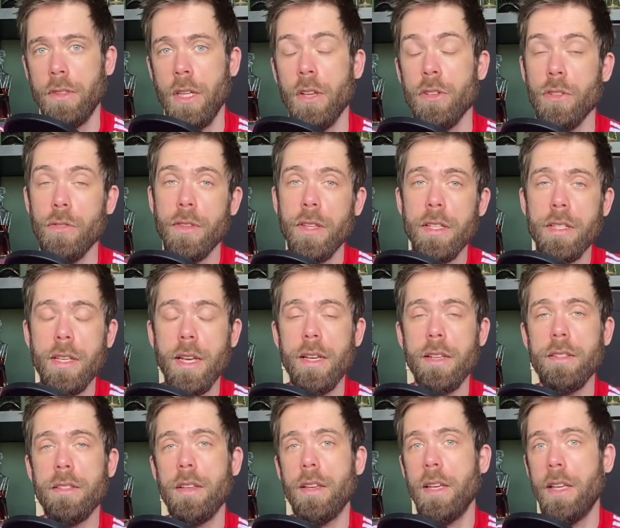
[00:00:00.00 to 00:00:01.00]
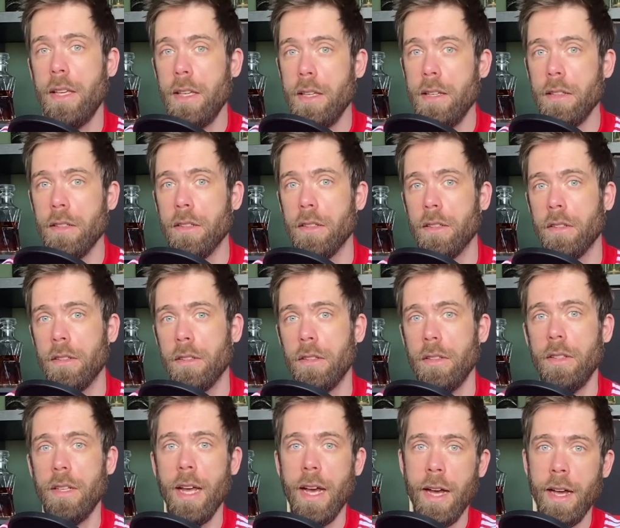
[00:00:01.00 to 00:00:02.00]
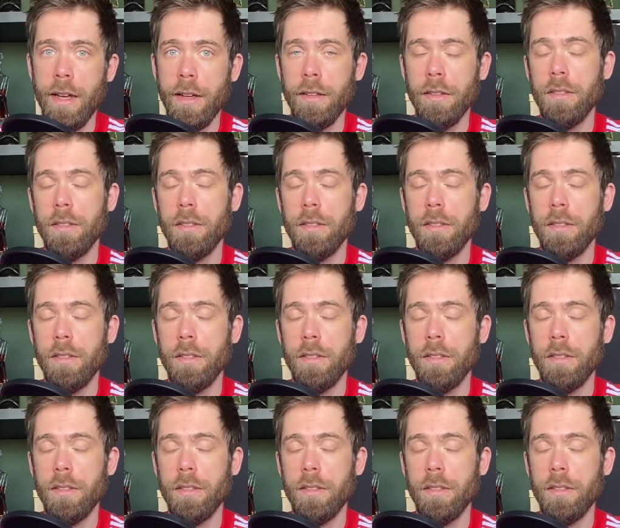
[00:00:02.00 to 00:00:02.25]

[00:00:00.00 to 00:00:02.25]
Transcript: So in this case, hierna,